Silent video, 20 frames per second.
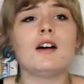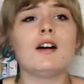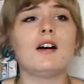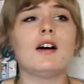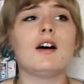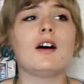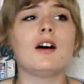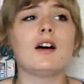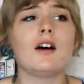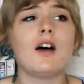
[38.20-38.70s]

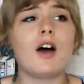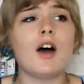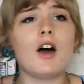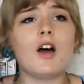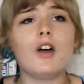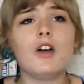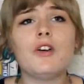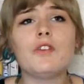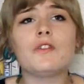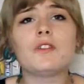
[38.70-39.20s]
Ugh.
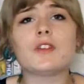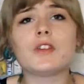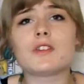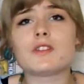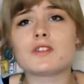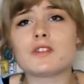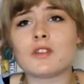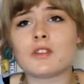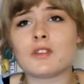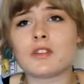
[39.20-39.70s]

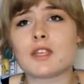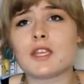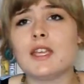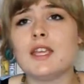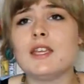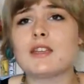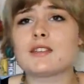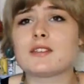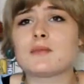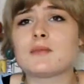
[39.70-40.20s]
Overdosed on
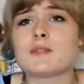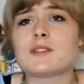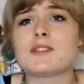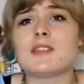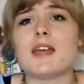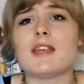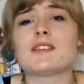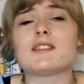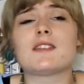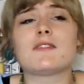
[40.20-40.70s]
Keats,
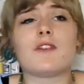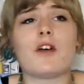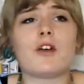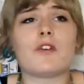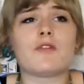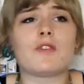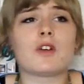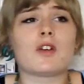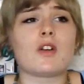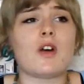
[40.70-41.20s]
obsessive
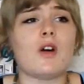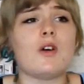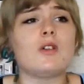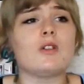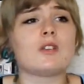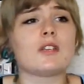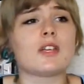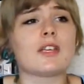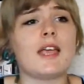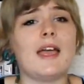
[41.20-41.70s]
over
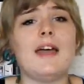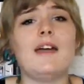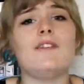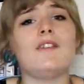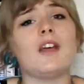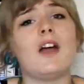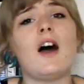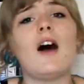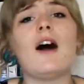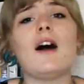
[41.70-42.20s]
Golding,
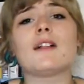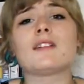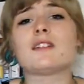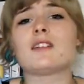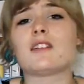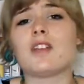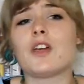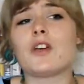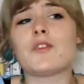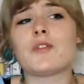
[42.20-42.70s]

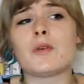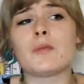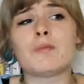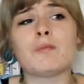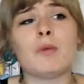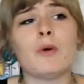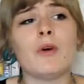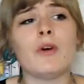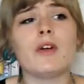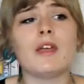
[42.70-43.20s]
heavy-hearted over
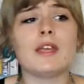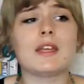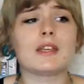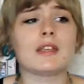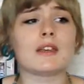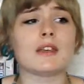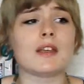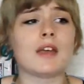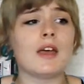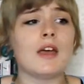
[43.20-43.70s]

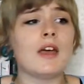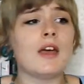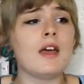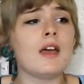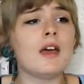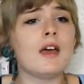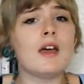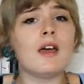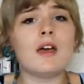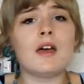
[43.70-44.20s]
Boyne.
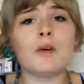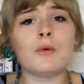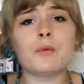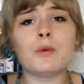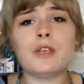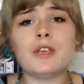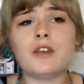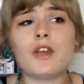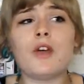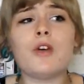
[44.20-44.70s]

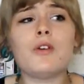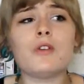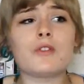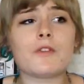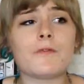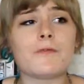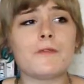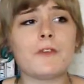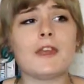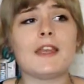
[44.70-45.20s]
We know
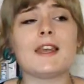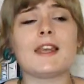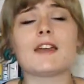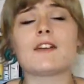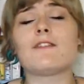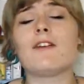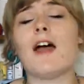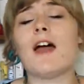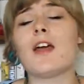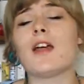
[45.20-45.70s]
the
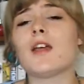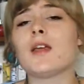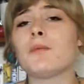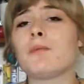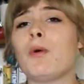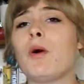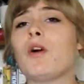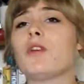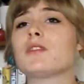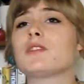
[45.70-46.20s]
feeling of Harry
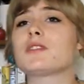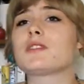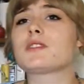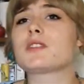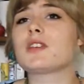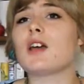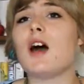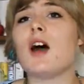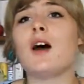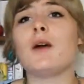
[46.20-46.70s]
Potter's
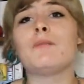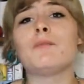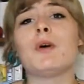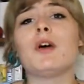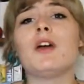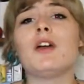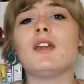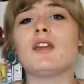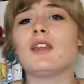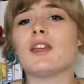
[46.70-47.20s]
scar
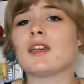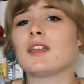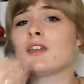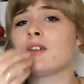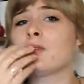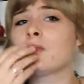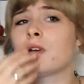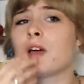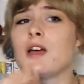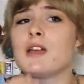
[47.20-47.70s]
burning
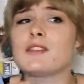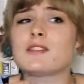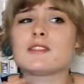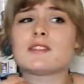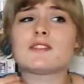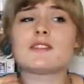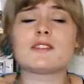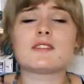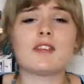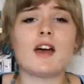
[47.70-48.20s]
and
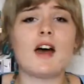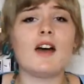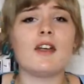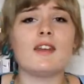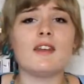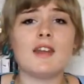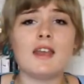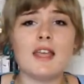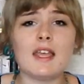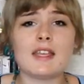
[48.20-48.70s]
Augustus's
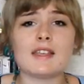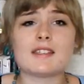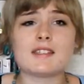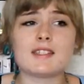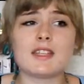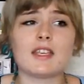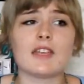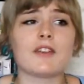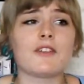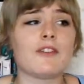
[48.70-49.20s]
unlit
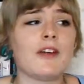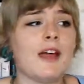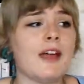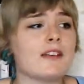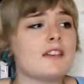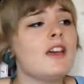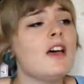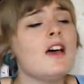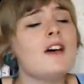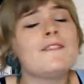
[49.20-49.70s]

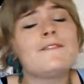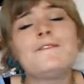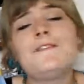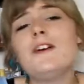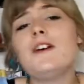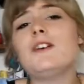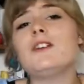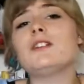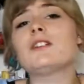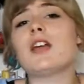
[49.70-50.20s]
cigarette,
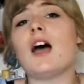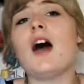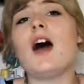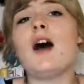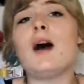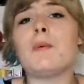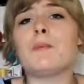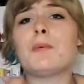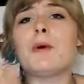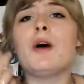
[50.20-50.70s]
filled
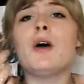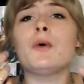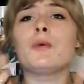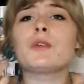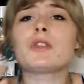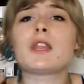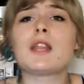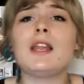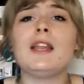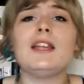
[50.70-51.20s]
up
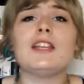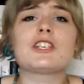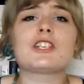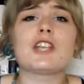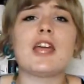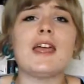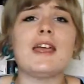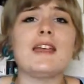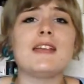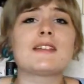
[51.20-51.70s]
with
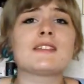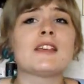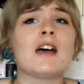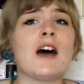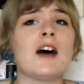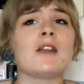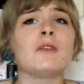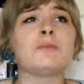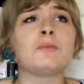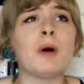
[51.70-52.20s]
clichés
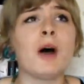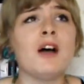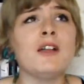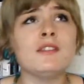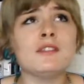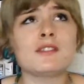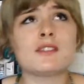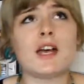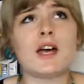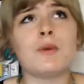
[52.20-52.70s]
and
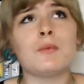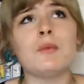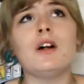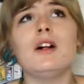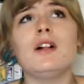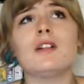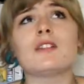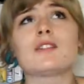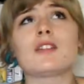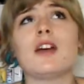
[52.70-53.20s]
puns, our
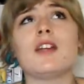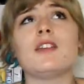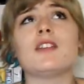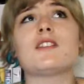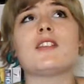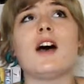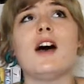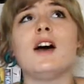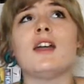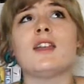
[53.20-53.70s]
world's
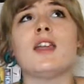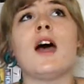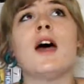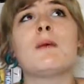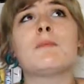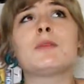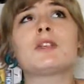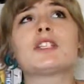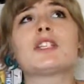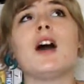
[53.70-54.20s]
undone,
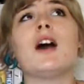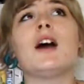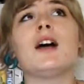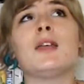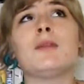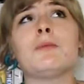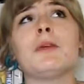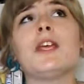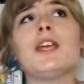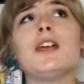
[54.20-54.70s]
but
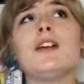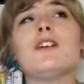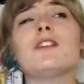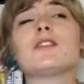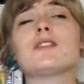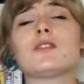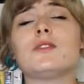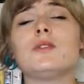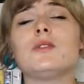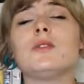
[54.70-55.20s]
time
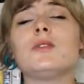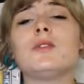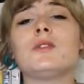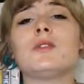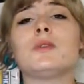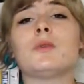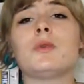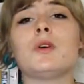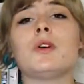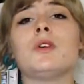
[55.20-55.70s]
heals
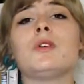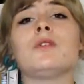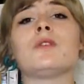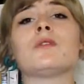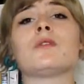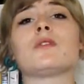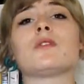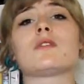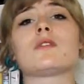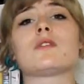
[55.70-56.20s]
all
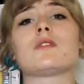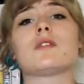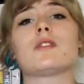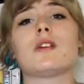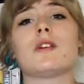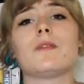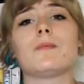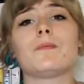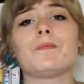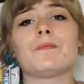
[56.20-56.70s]
wounds,
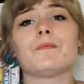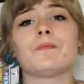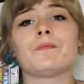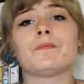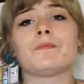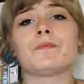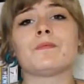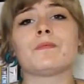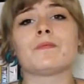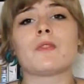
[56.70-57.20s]

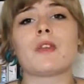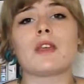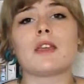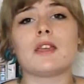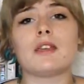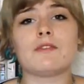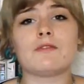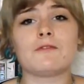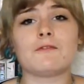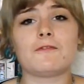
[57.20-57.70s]

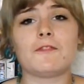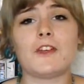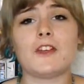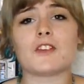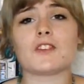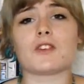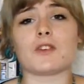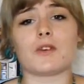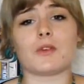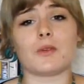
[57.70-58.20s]
even
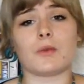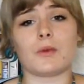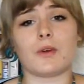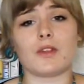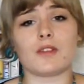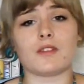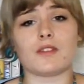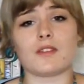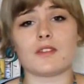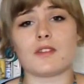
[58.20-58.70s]
fictional
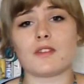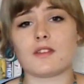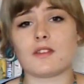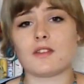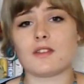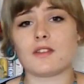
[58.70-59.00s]
ones.